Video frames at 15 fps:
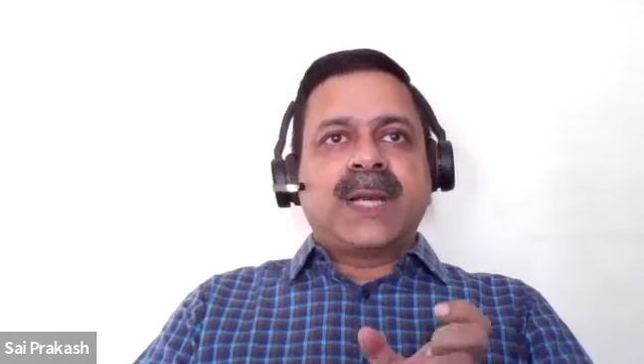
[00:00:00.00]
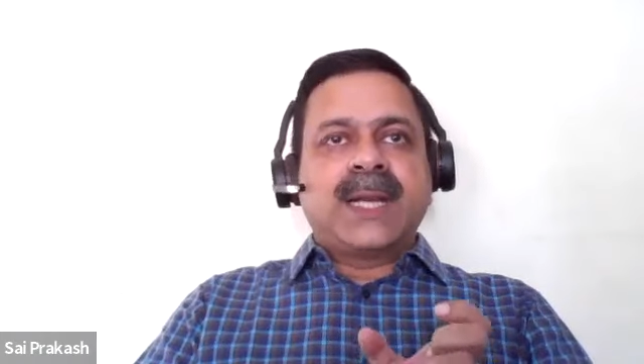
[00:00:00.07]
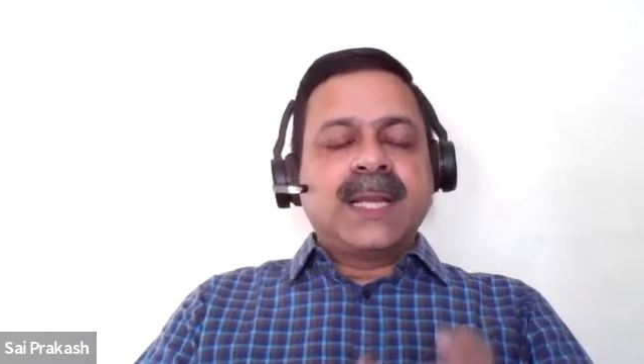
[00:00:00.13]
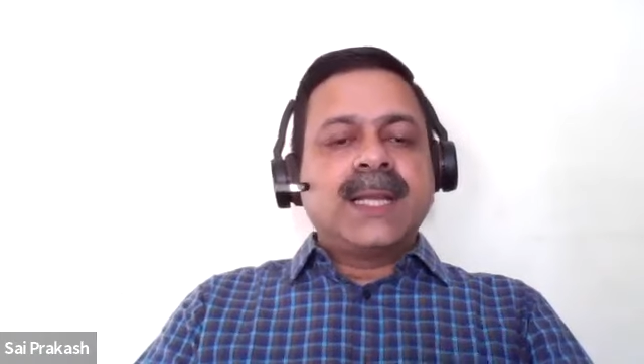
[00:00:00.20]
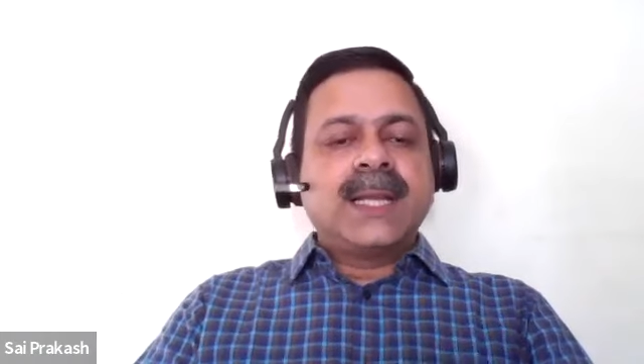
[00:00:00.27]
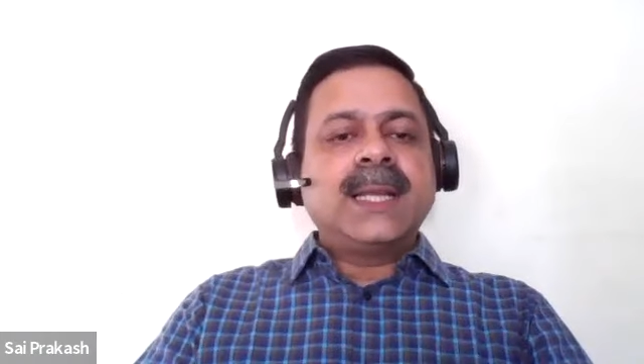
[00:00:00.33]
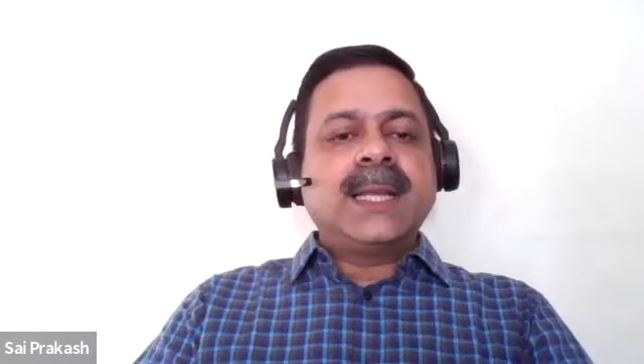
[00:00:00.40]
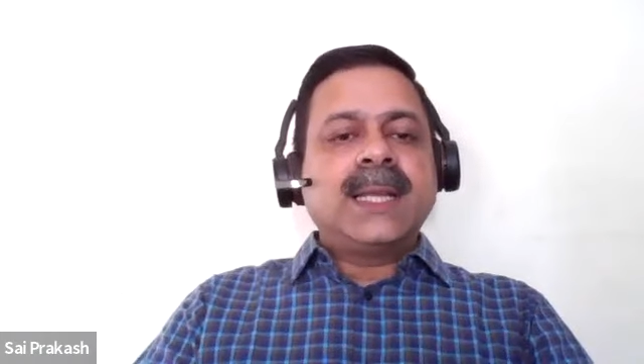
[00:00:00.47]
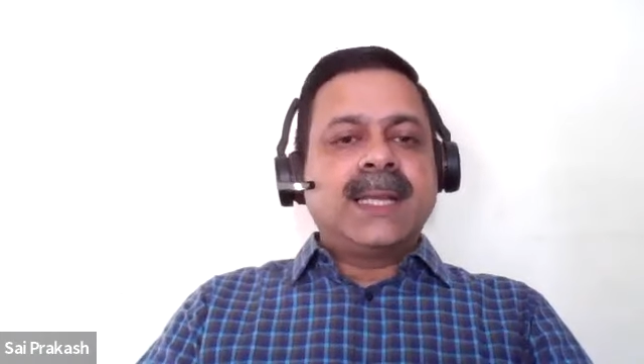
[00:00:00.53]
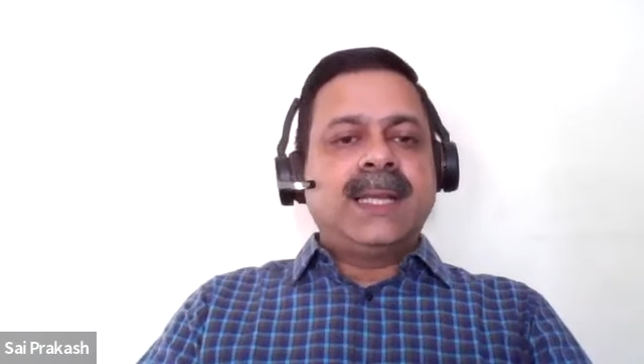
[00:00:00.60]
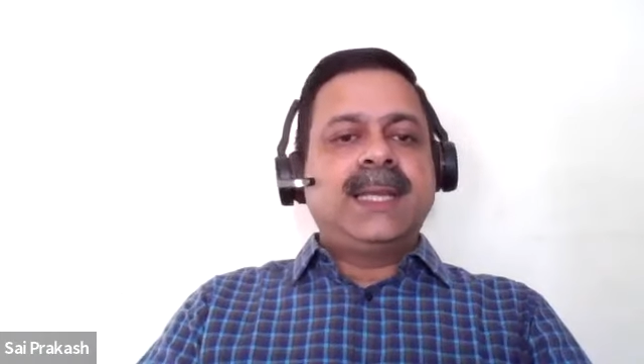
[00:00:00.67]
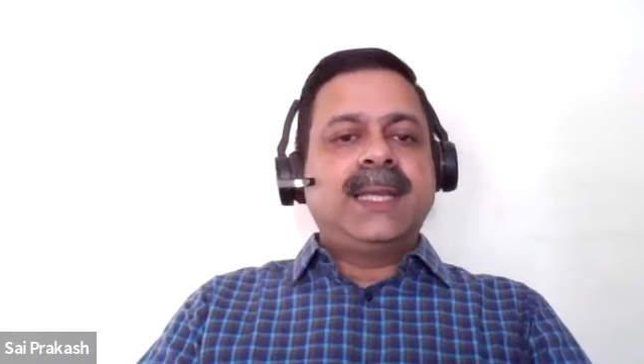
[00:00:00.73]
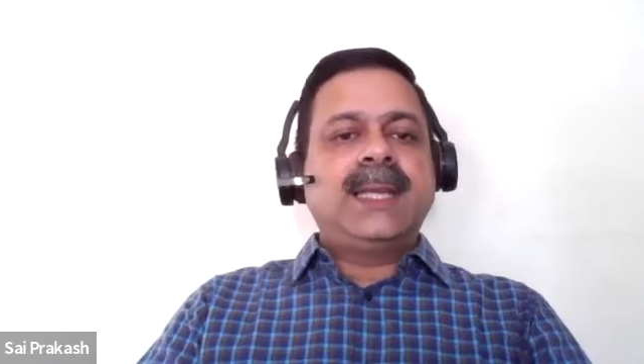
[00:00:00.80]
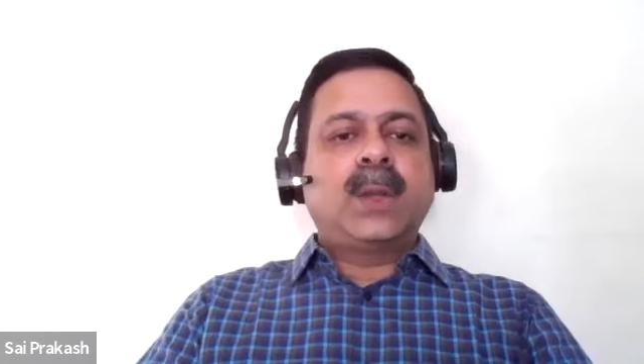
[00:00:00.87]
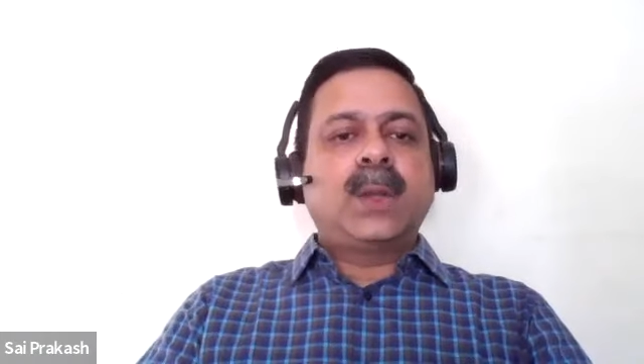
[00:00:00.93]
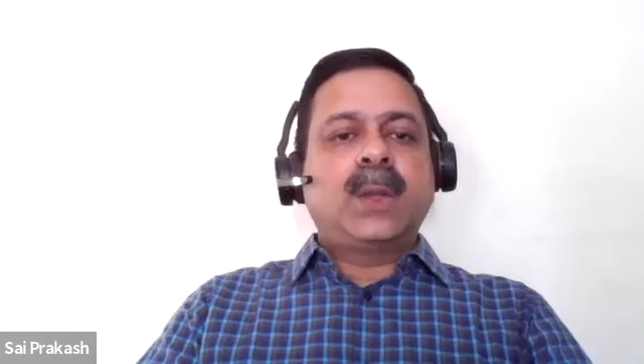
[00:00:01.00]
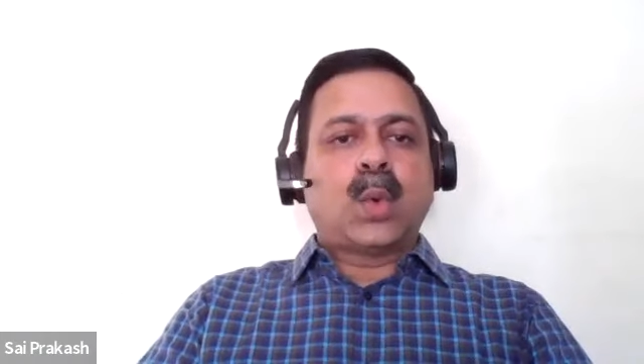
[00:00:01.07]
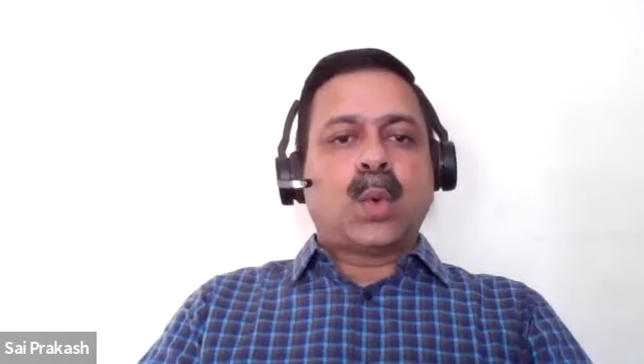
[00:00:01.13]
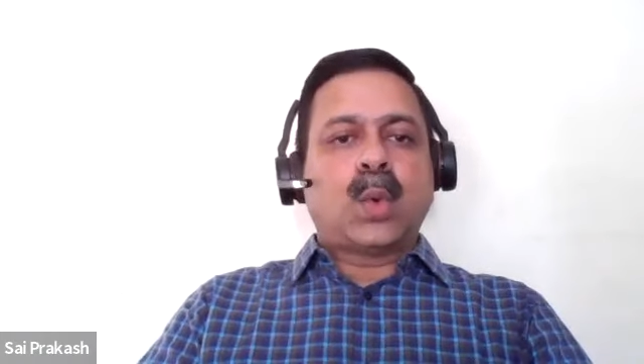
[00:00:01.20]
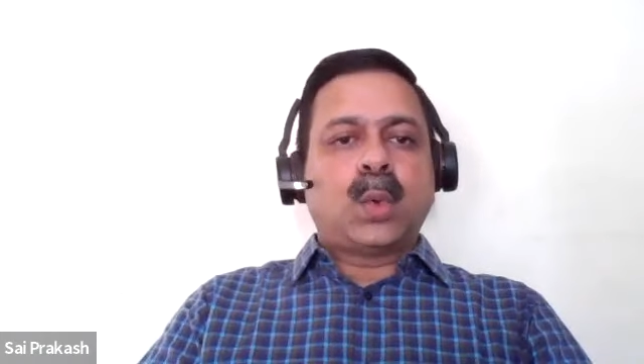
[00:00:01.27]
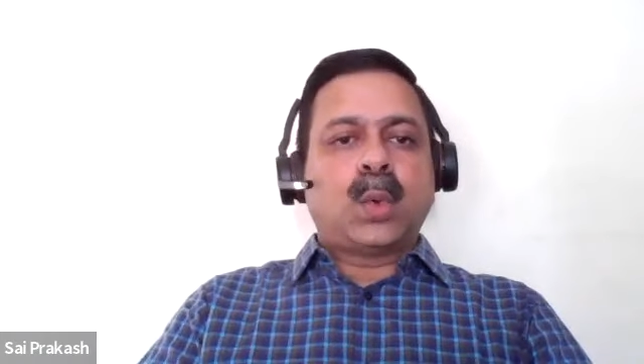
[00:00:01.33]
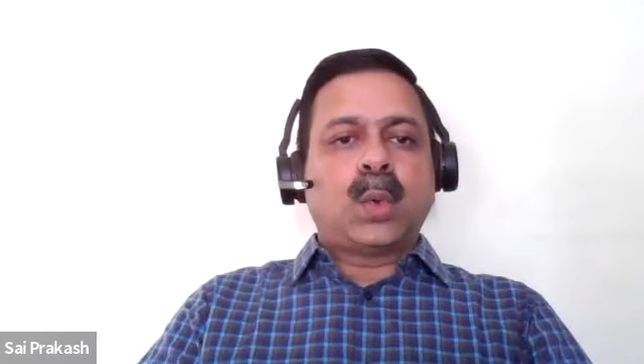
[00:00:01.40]
really key
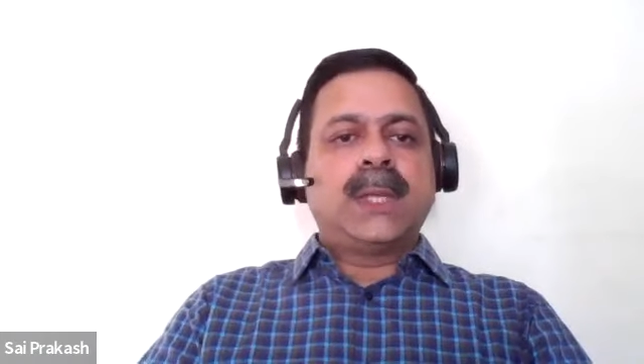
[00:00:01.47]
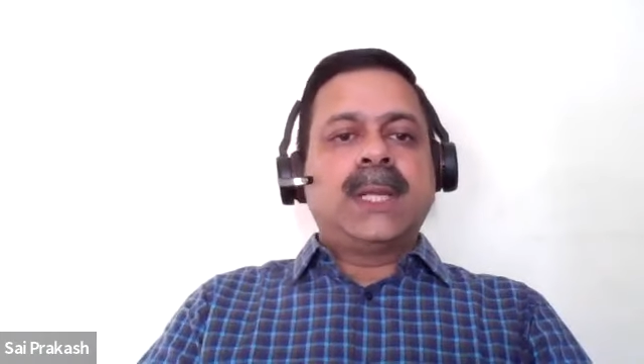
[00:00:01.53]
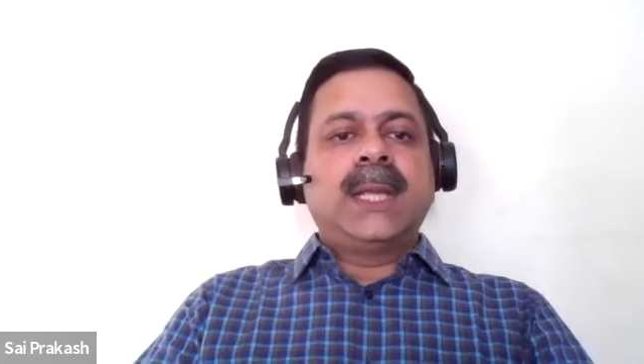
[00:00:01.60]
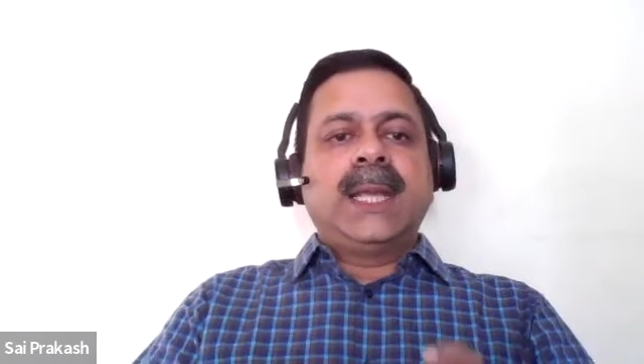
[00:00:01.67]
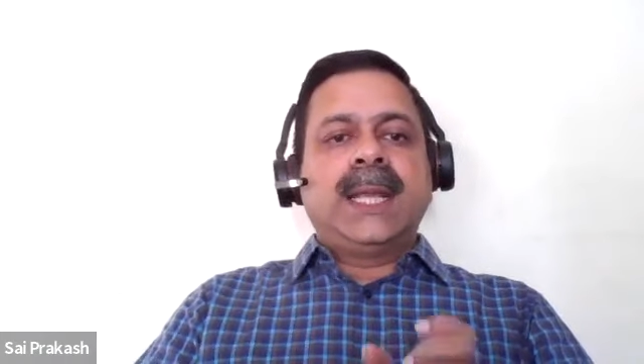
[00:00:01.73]
role